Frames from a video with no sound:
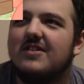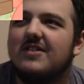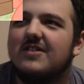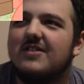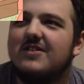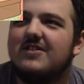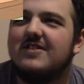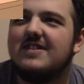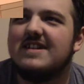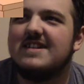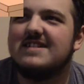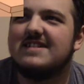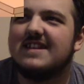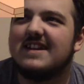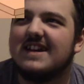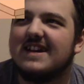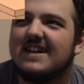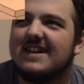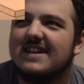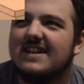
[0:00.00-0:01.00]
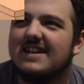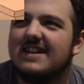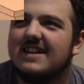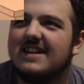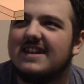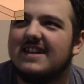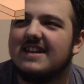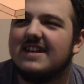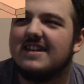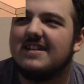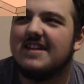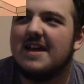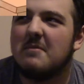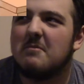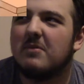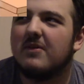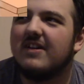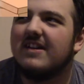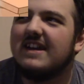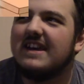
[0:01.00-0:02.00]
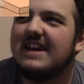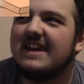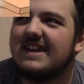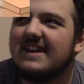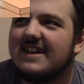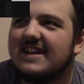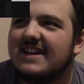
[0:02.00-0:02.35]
Who is that? Is that Berkey?